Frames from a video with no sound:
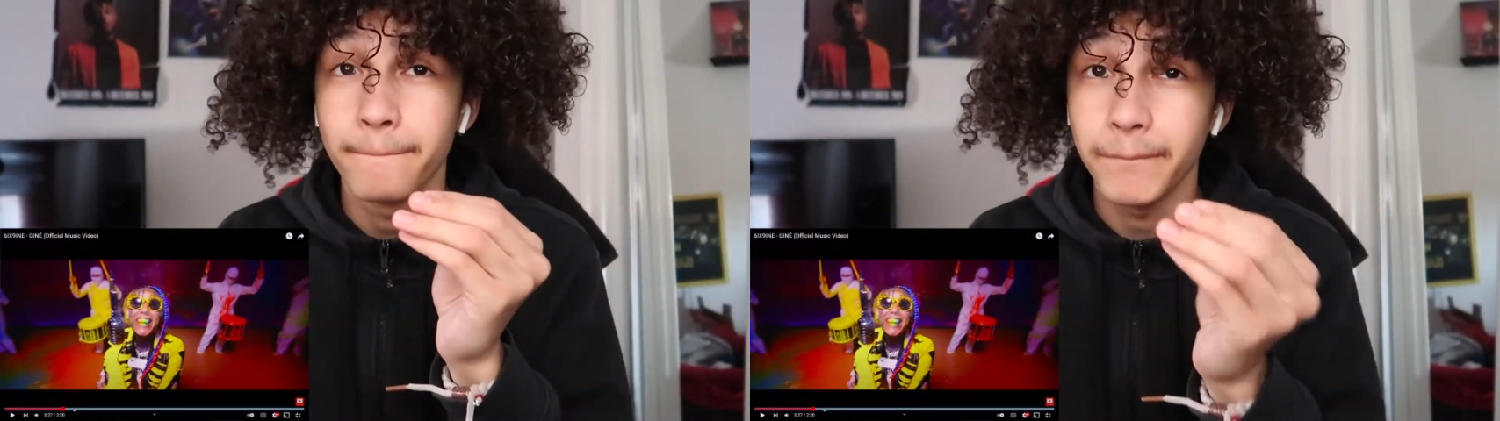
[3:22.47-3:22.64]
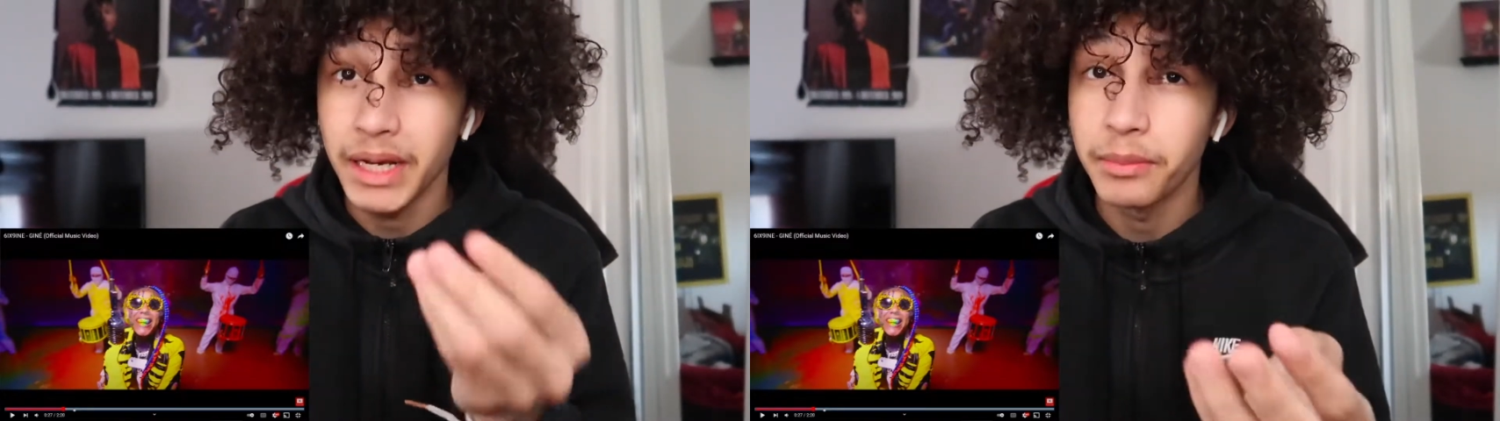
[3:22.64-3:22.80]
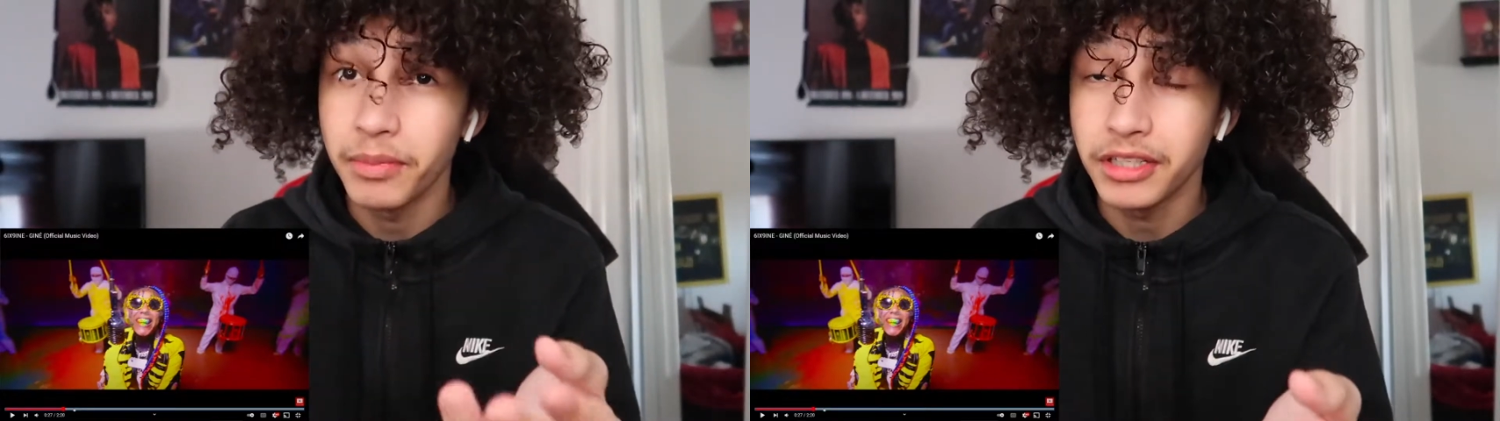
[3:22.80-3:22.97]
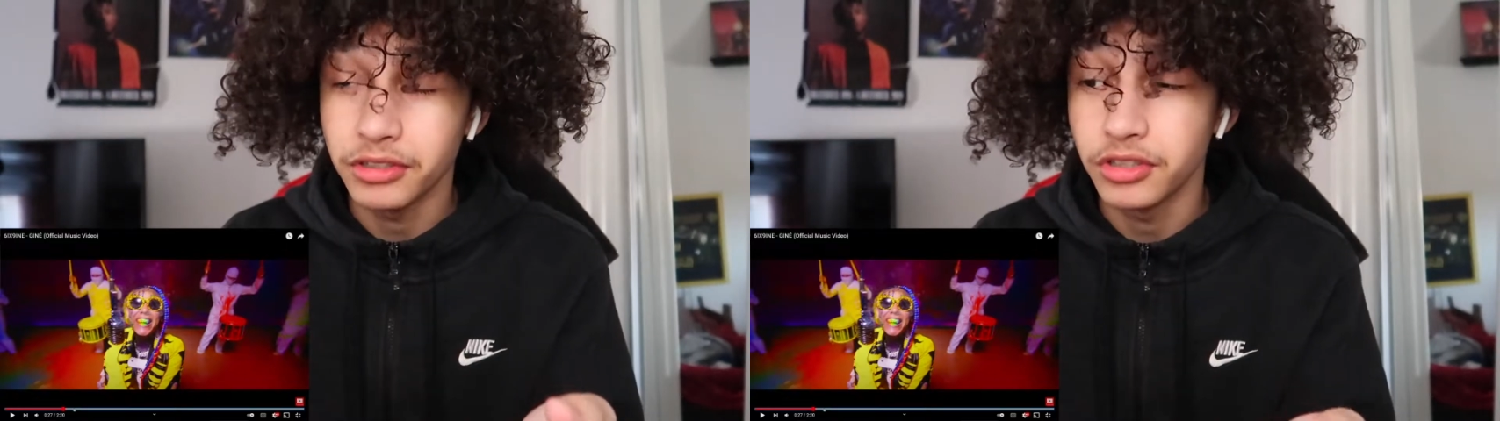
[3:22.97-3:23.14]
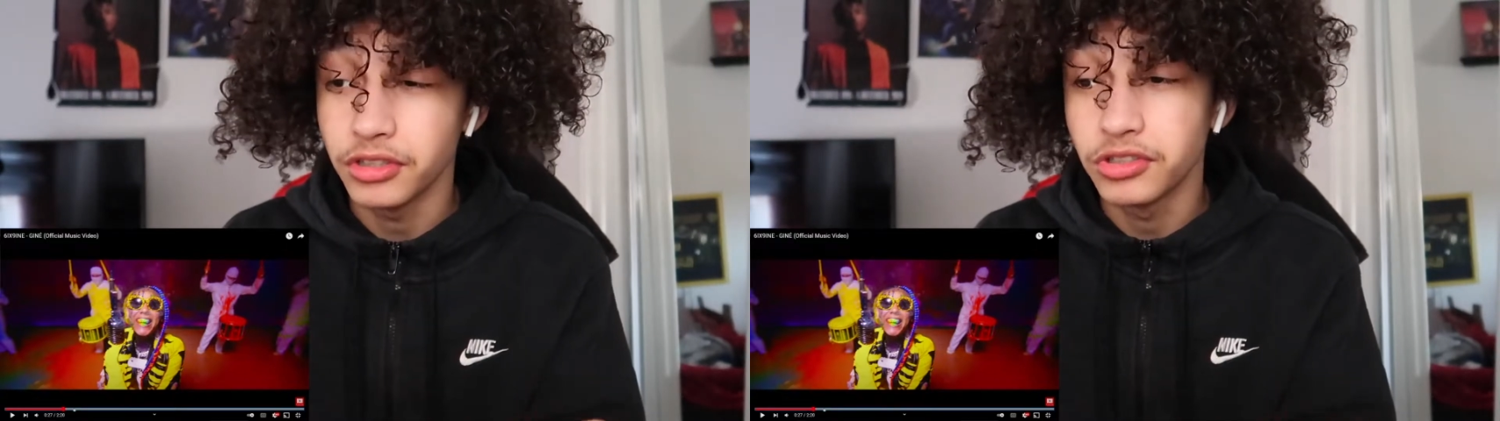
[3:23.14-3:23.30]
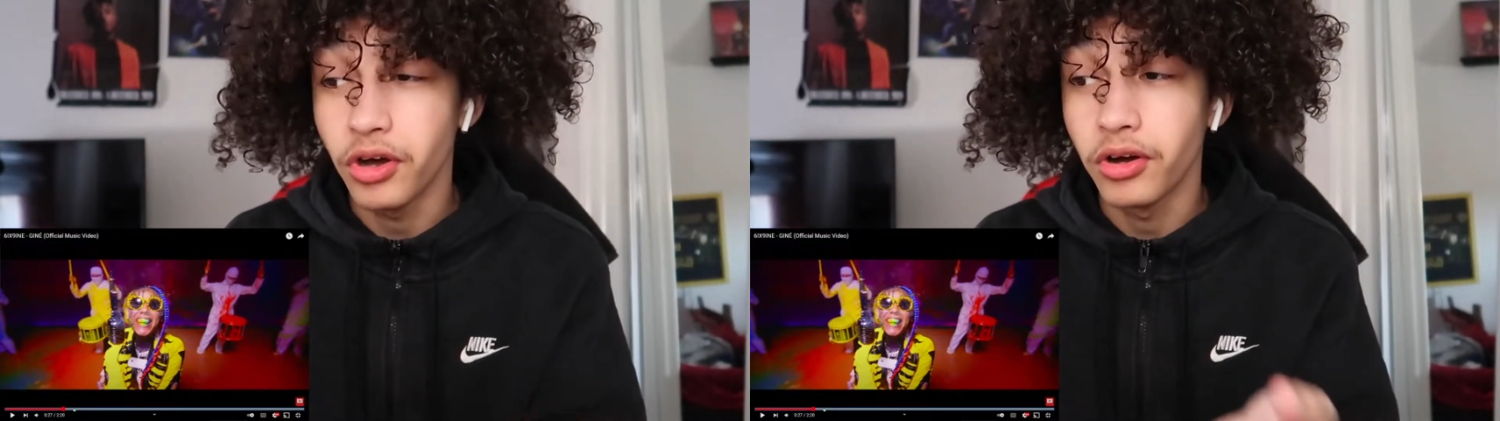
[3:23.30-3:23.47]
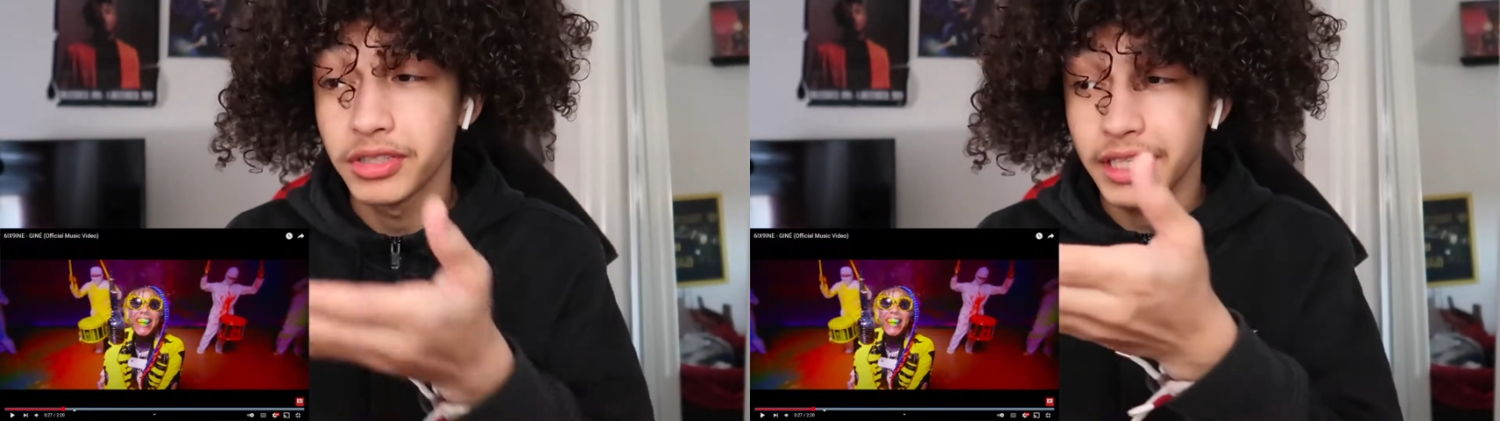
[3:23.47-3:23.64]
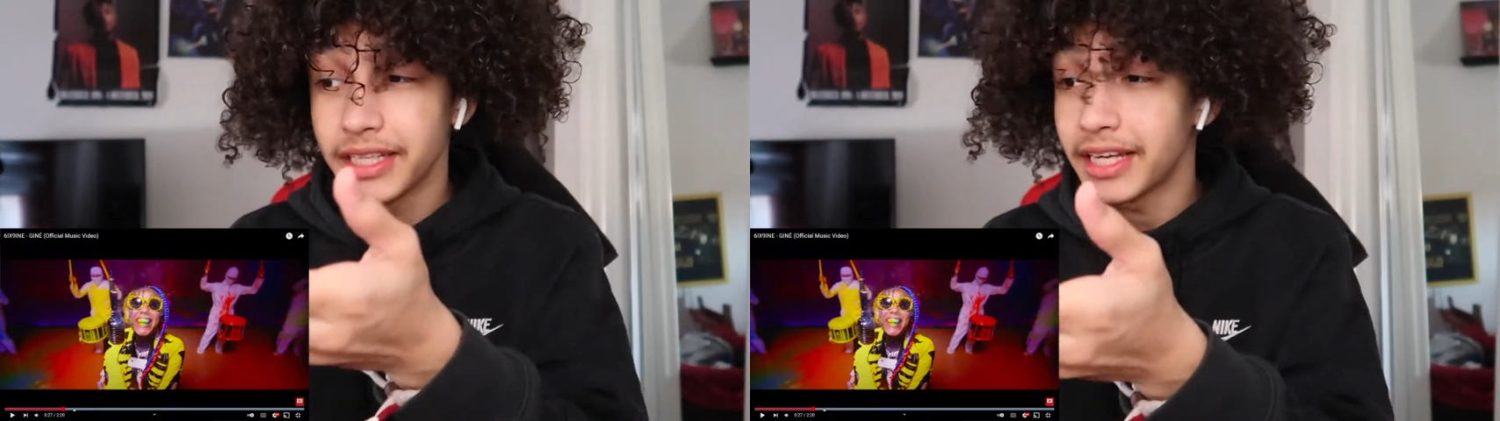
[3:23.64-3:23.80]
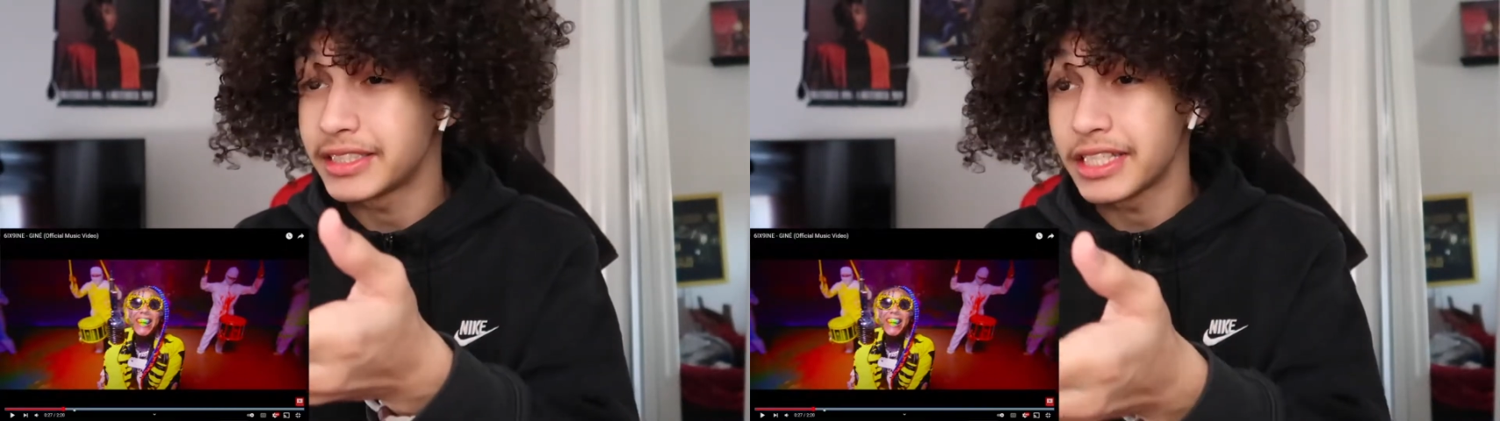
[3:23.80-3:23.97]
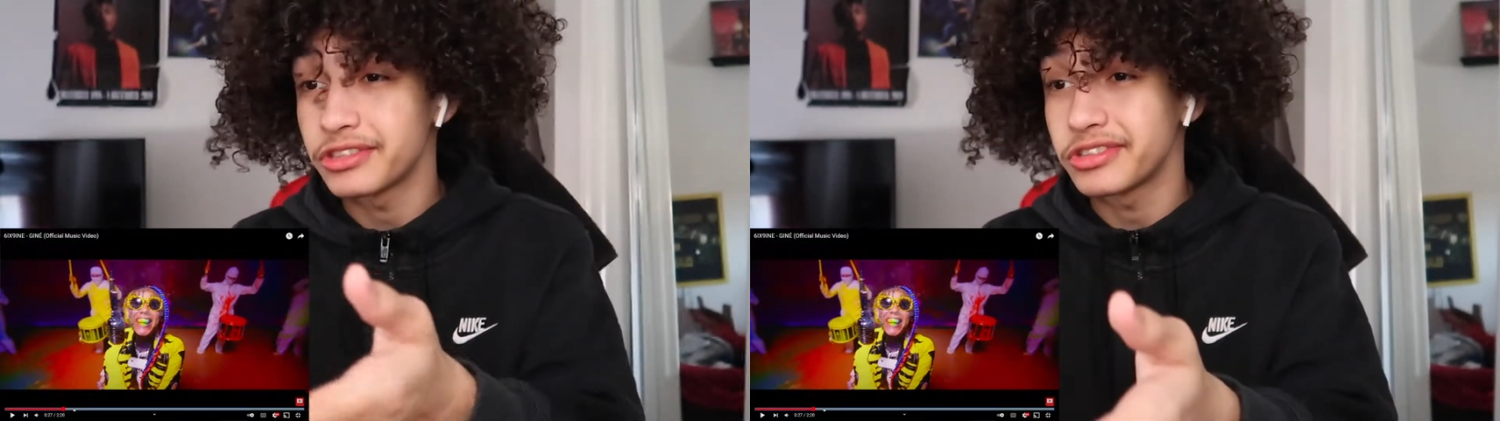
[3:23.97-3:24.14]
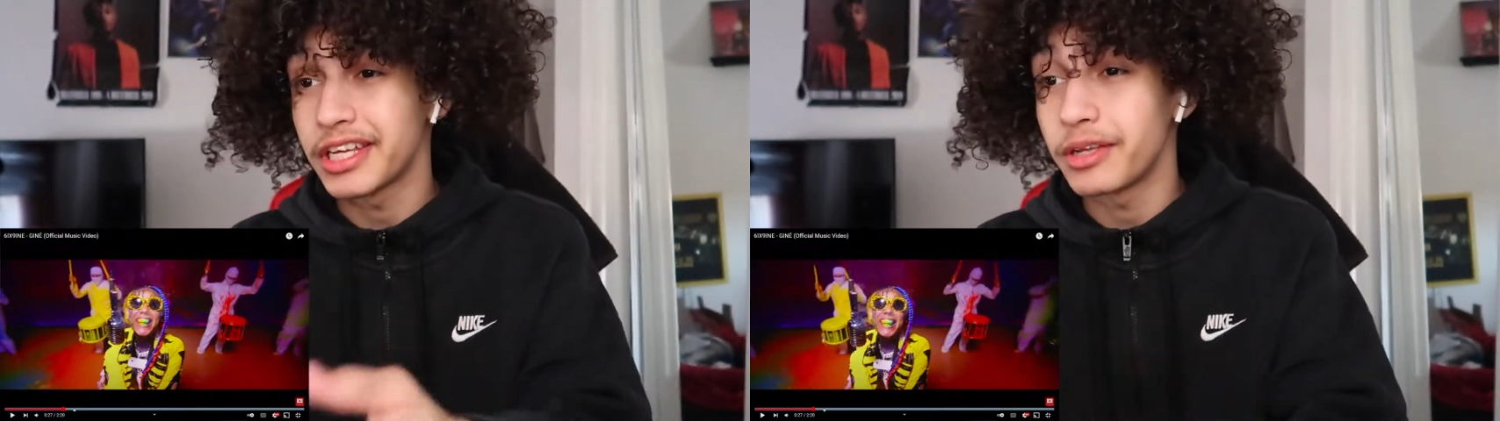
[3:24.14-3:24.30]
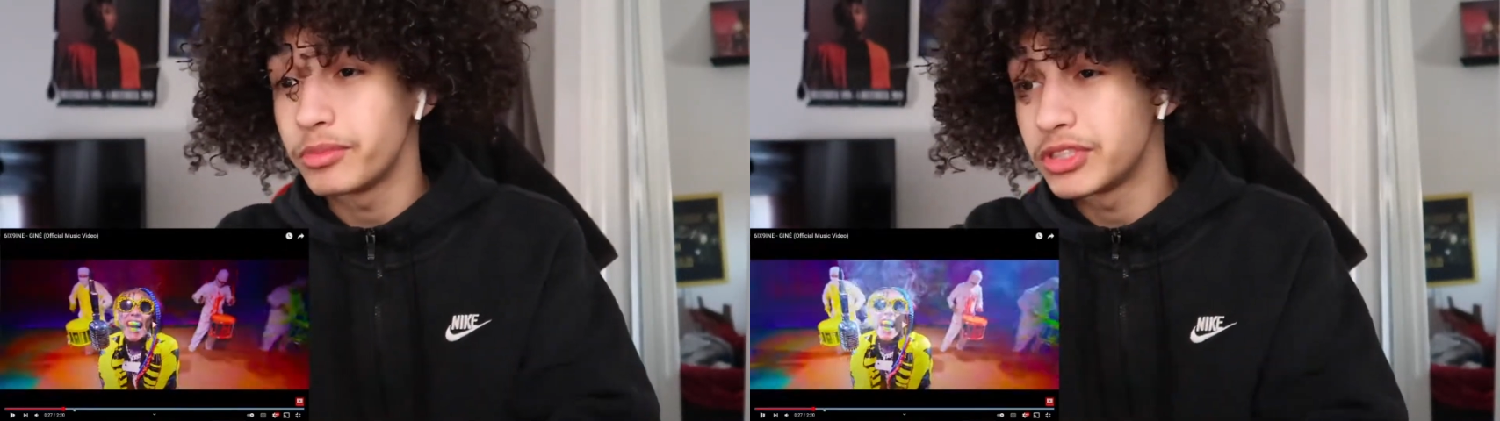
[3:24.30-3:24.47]
but he makes good songs and he has
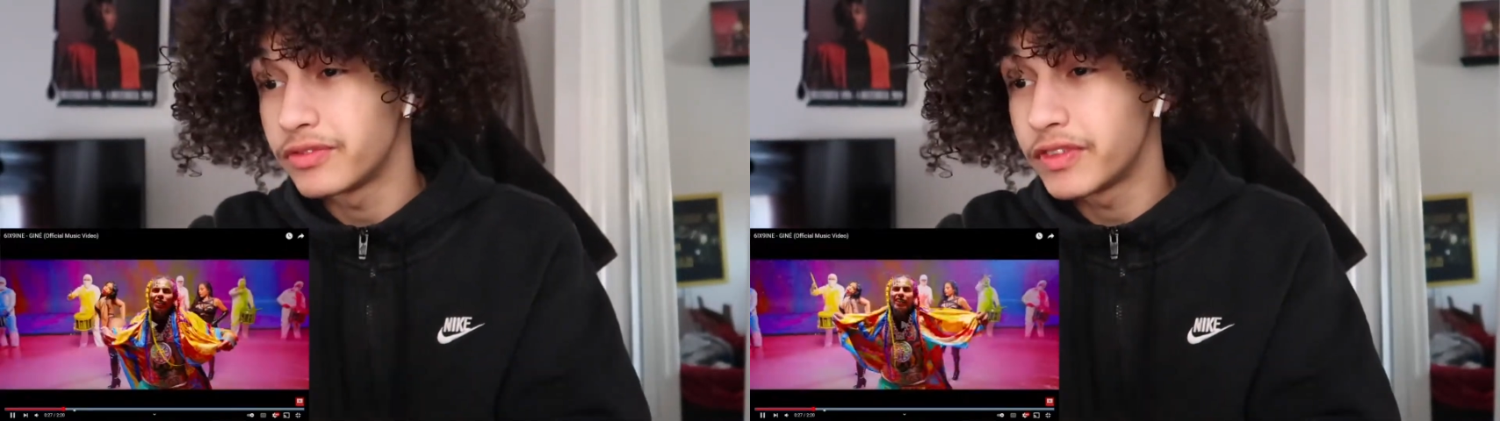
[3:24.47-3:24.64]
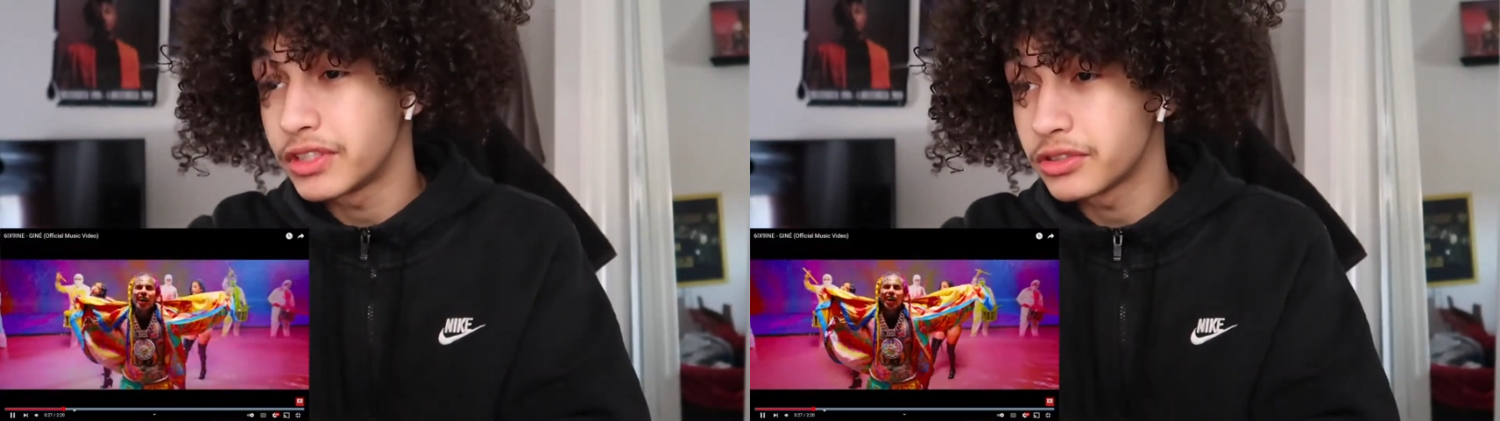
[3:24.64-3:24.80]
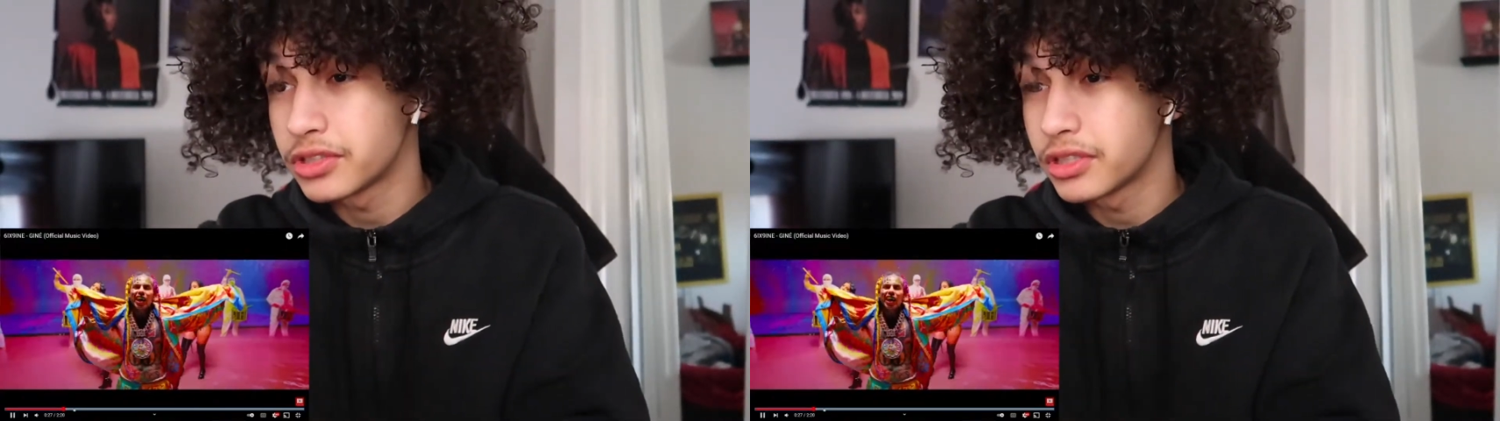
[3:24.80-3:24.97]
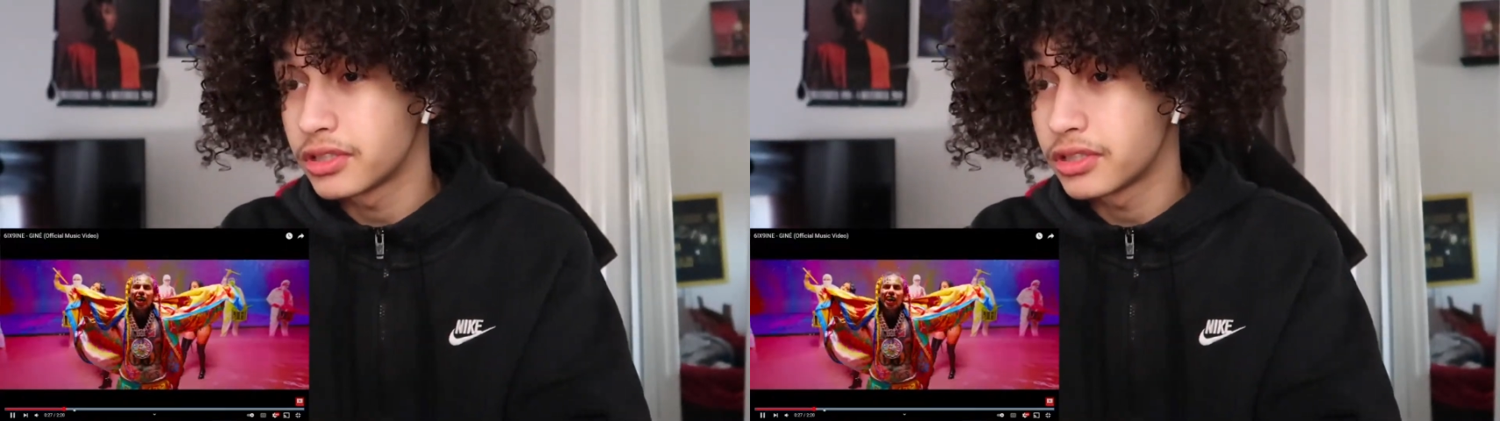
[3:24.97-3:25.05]
entertaining music videos.